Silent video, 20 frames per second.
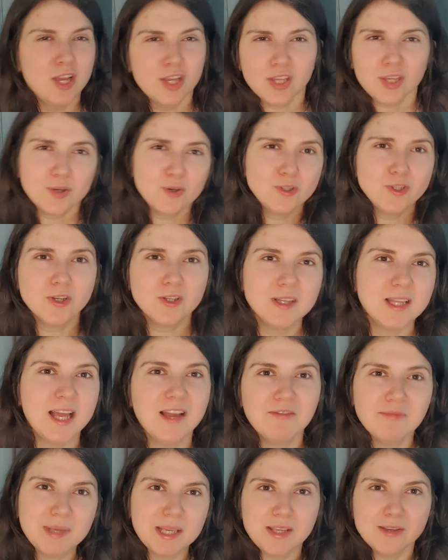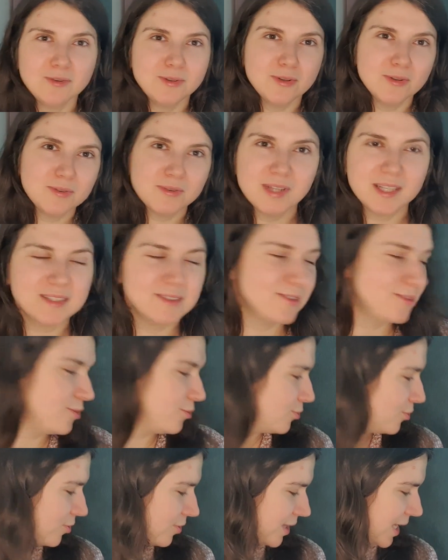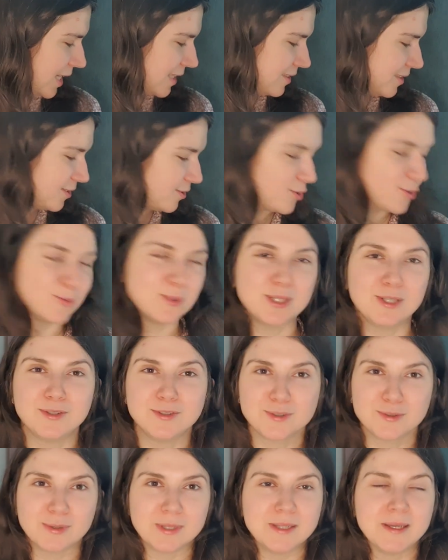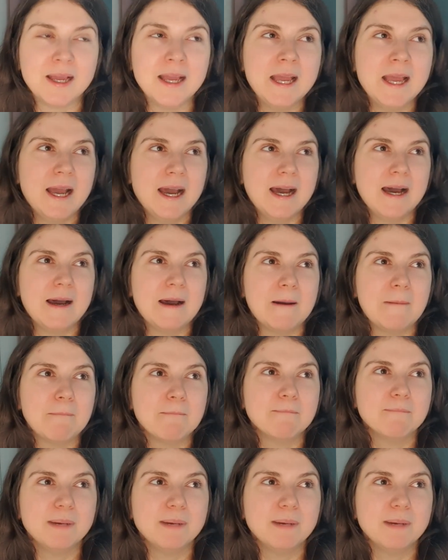you don't love me, you don't this and you don't that, and so on and so on.